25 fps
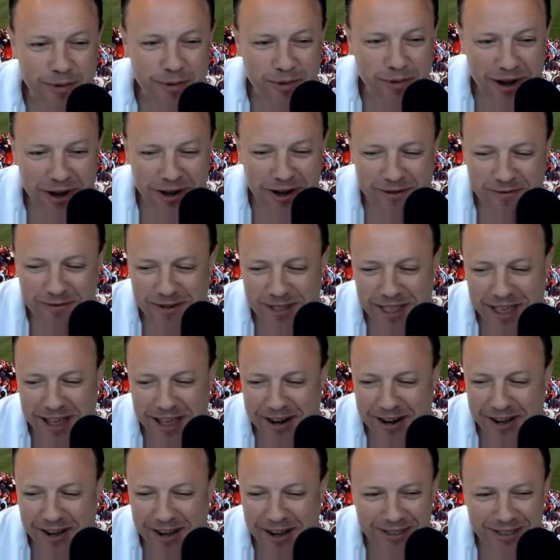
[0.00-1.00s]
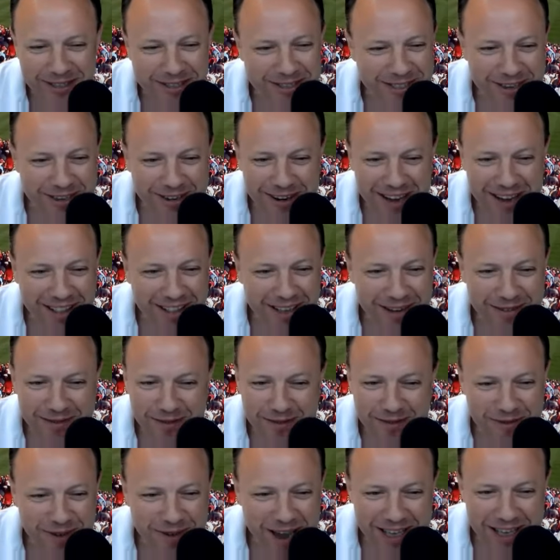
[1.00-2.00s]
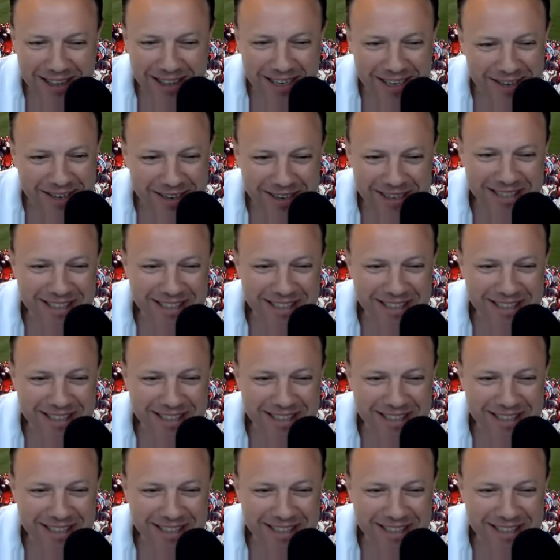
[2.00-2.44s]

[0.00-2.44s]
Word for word: prepare you for that at all. So I love the fact that you